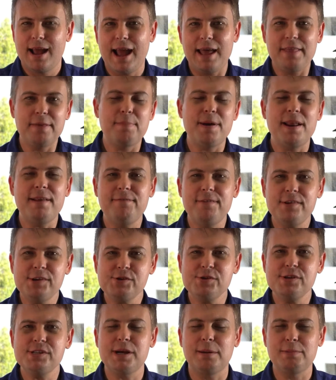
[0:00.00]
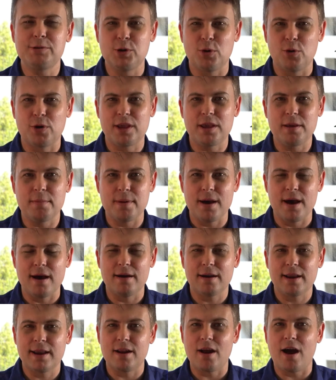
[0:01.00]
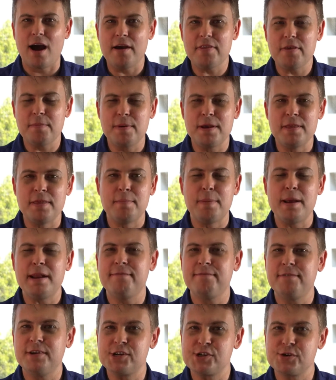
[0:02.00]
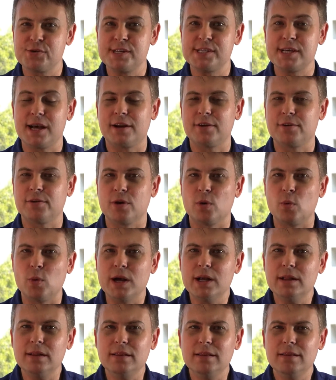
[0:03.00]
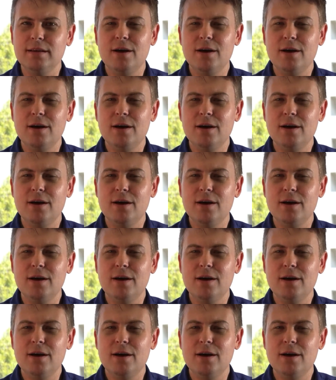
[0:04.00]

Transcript: And the beneficiaries I'm talking about can either be the beneficiaries under a will,